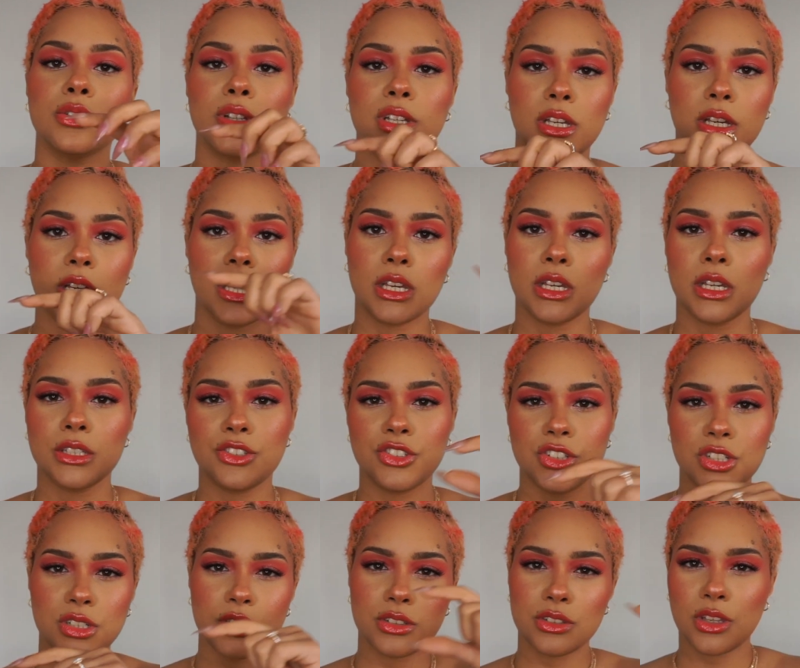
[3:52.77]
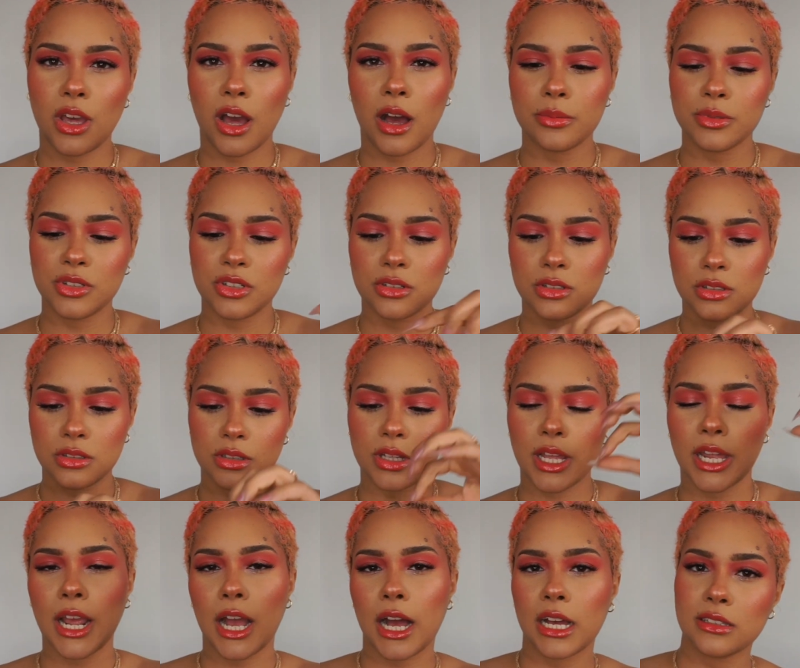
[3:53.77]
the Genius captions
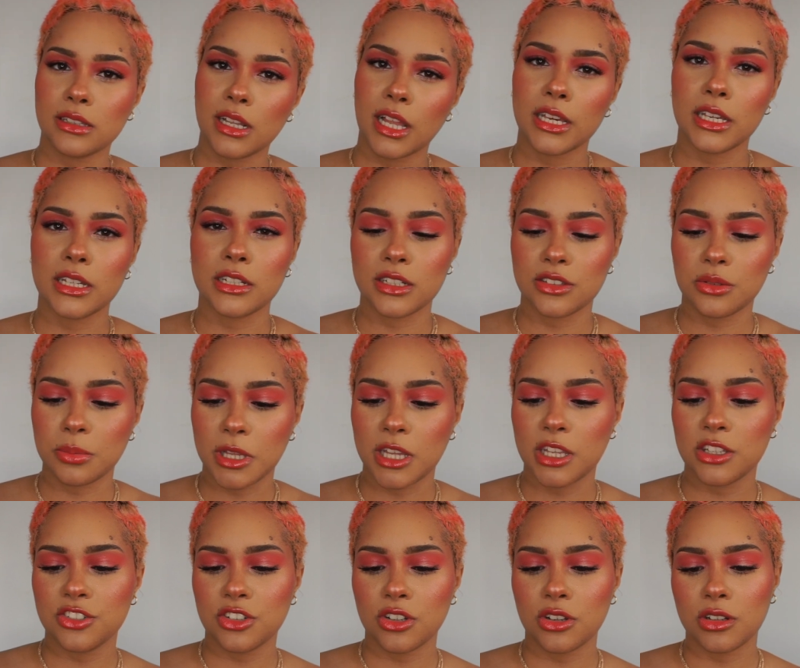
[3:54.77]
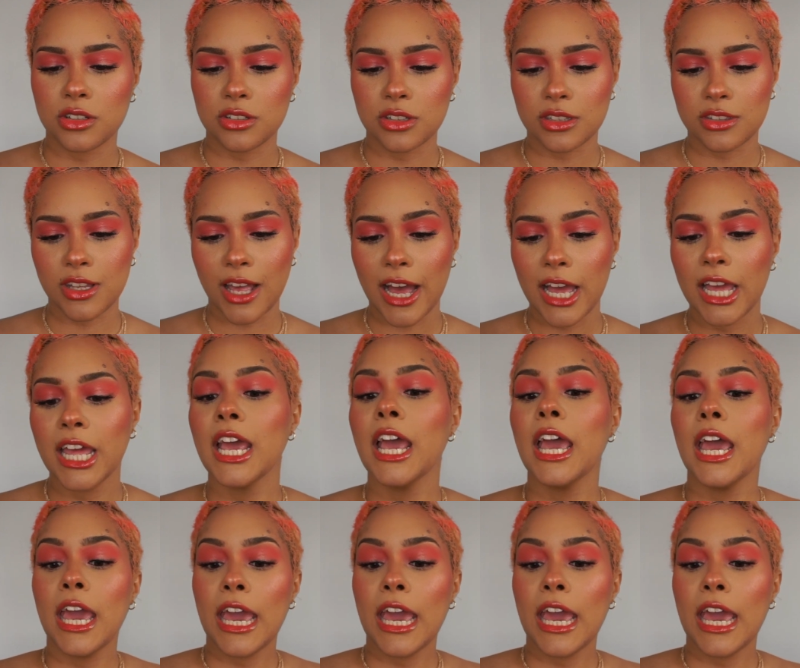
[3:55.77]
that it has like an explanation on the side.